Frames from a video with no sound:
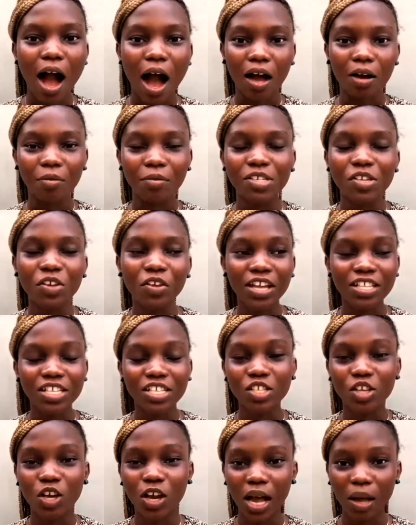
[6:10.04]
I'm also here to
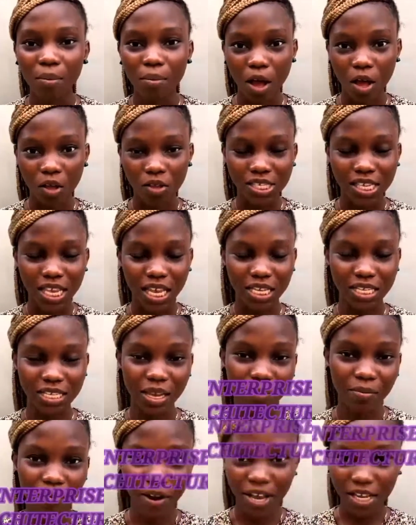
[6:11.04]
talk about
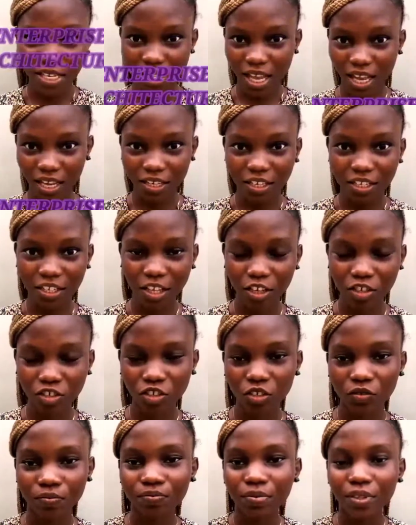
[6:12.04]
enterprise
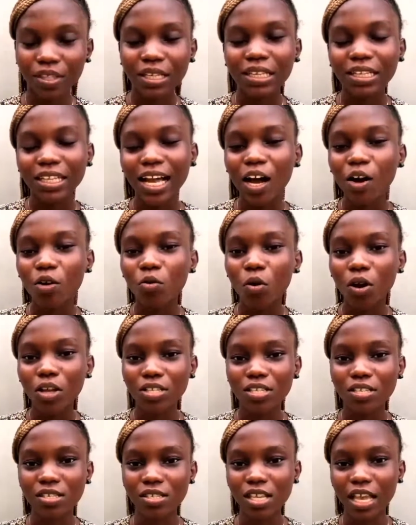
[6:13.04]
architecture. Now, what
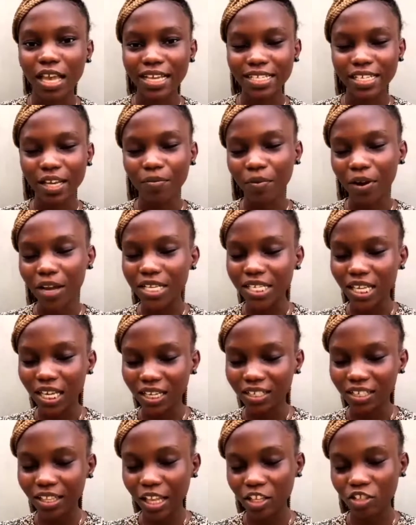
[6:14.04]
is enterprise
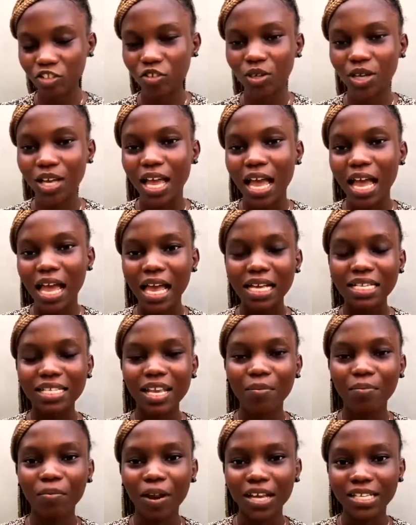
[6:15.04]
architecture?
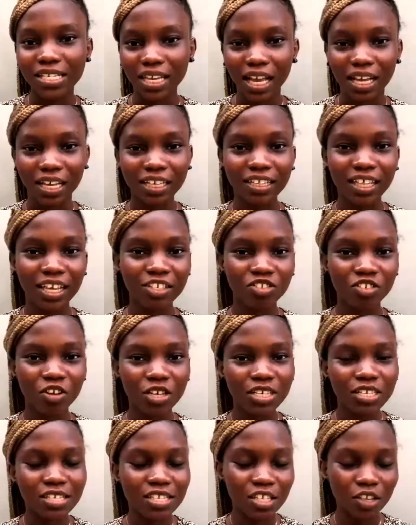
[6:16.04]
Enterprise architecture
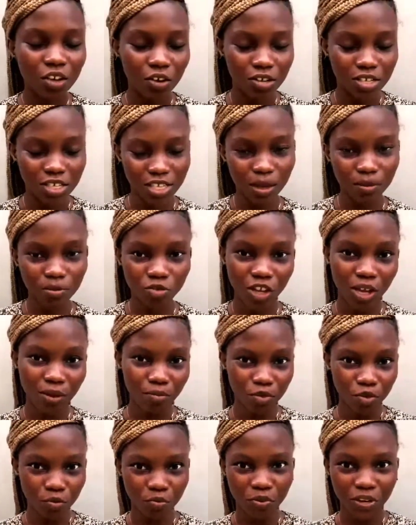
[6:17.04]
is the conceptual
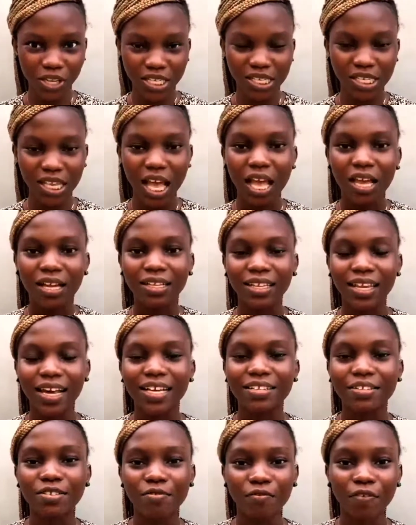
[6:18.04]
blueprint
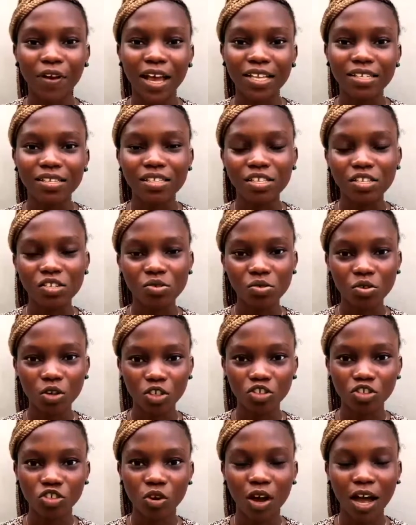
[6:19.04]
that defines the
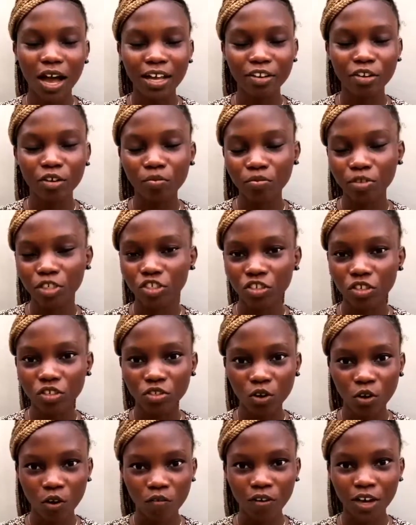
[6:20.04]
structure and
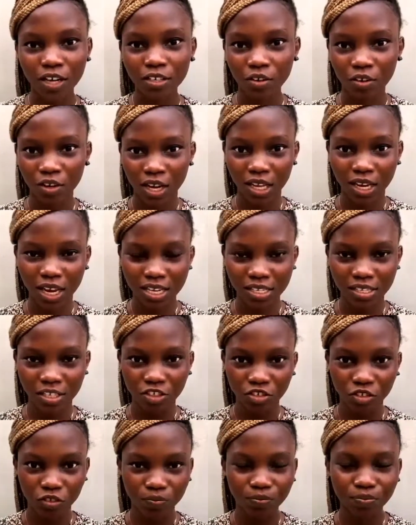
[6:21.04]
operation of an
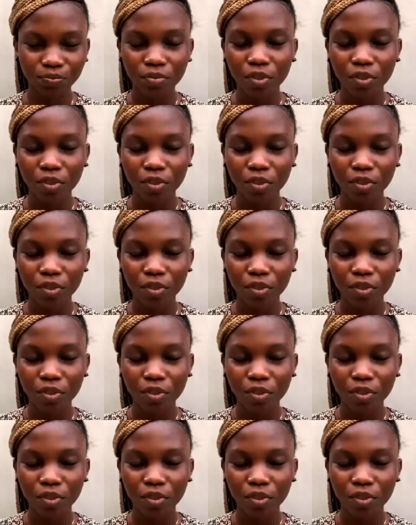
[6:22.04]
organization.